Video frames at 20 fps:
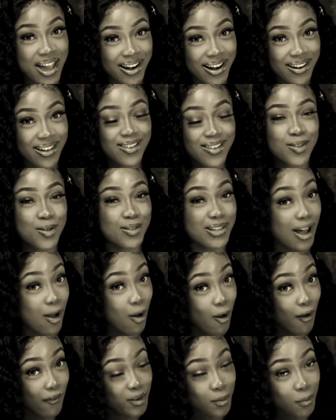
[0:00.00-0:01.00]
She
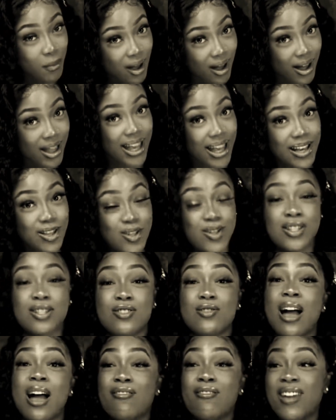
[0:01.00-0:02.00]
met her match.
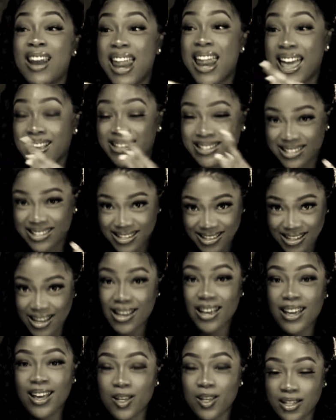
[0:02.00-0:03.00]
She was attracted to